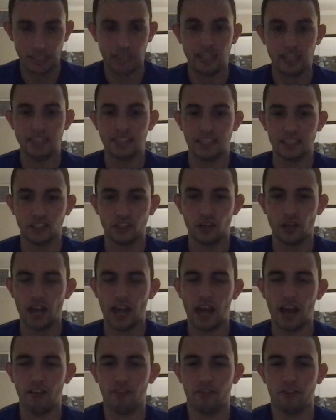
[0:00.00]
is that they'll
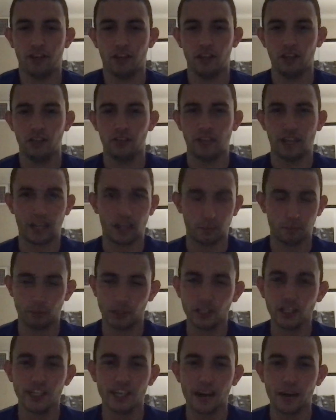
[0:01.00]
have, a
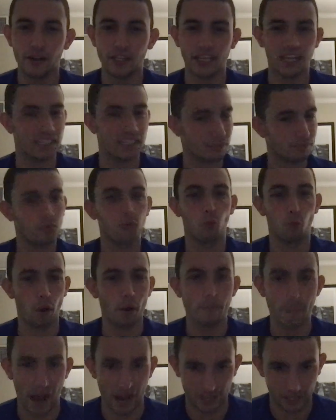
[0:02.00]
pretty good outing, except for
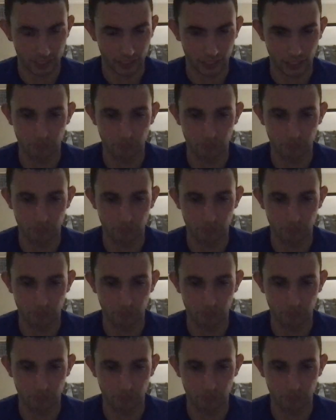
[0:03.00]
one bad inning.